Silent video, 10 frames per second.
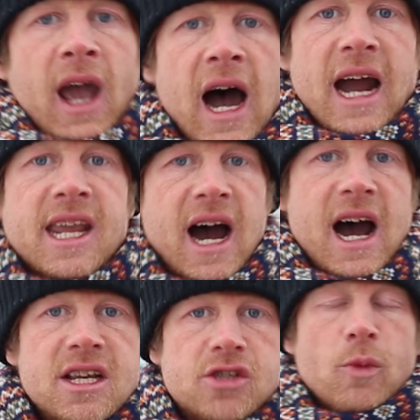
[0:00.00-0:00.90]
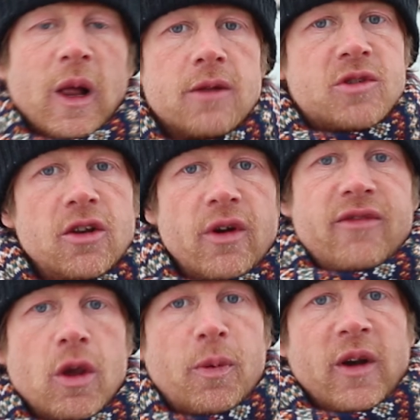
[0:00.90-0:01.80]
Hi guys and welcome to the
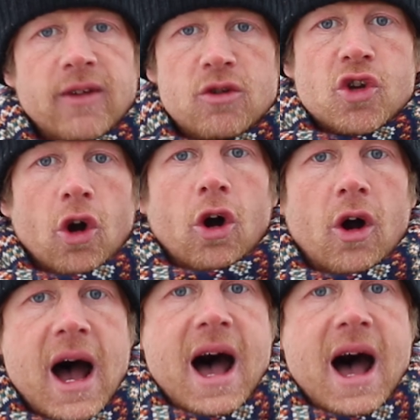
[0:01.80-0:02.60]
Review Preview Show.